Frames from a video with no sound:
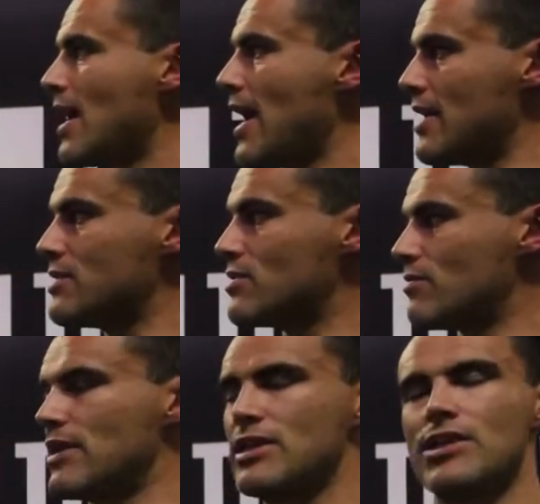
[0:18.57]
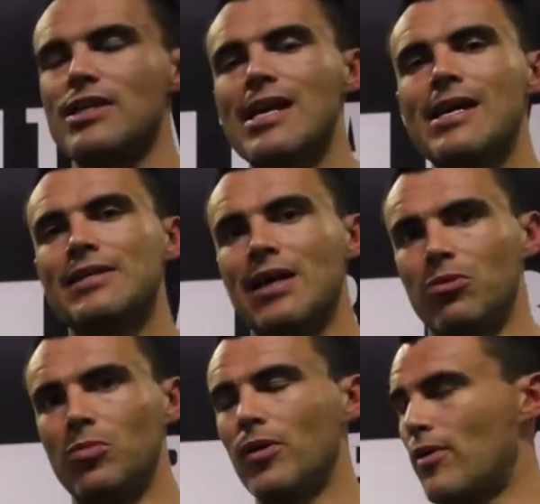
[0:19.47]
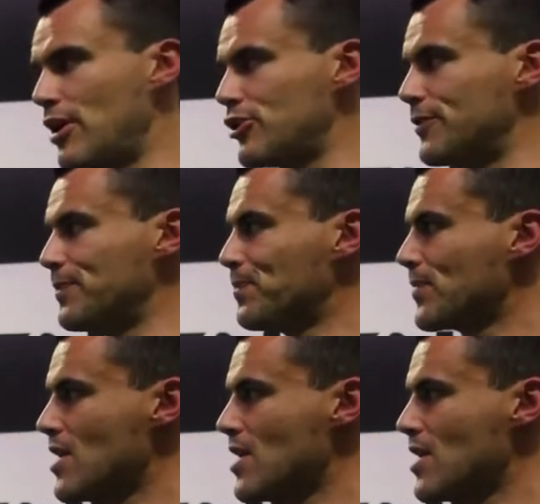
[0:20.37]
hence the reason double progression.